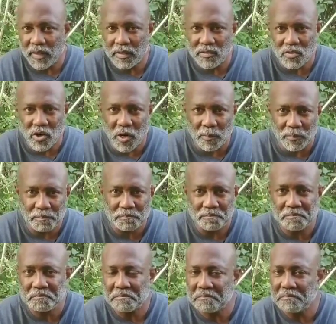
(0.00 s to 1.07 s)
tarp,
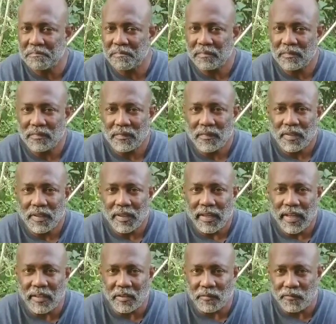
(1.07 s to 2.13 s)
and
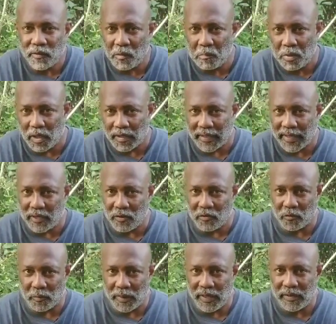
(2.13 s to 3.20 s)
had the full bug net over
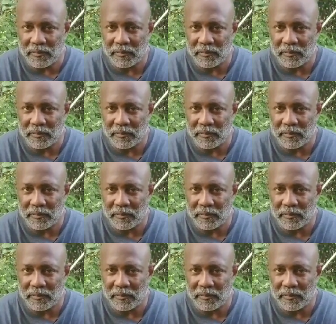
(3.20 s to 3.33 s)
me.